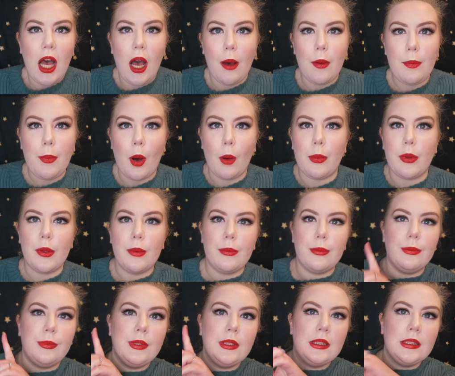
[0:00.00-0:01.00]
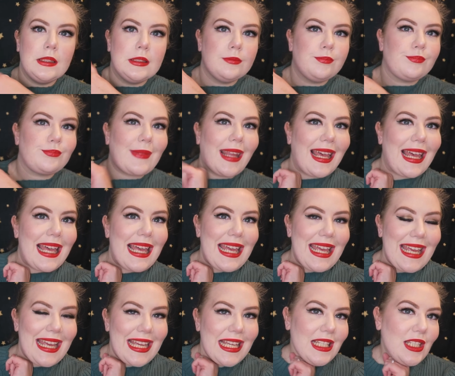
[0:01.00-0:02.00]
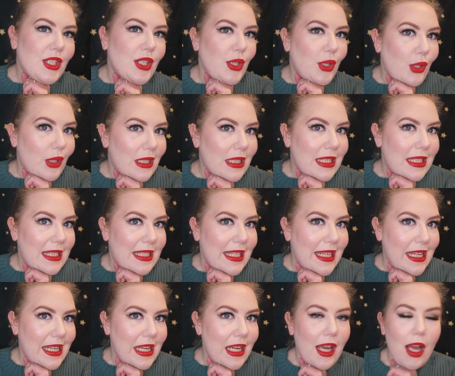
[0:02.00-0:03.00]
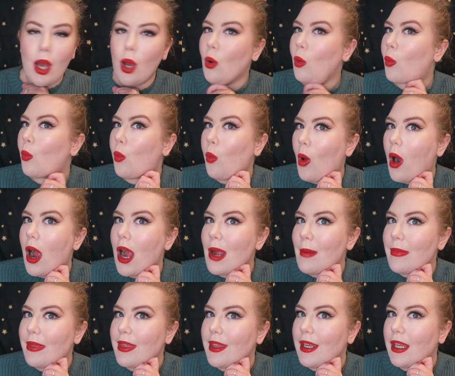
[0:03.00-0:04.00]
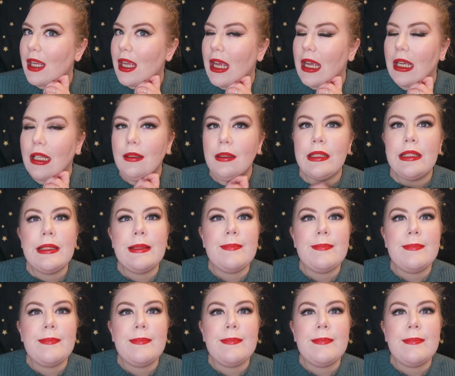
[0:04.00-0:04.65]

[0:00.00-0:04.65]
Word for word: I'll pop them here so you can see what I'm thinking.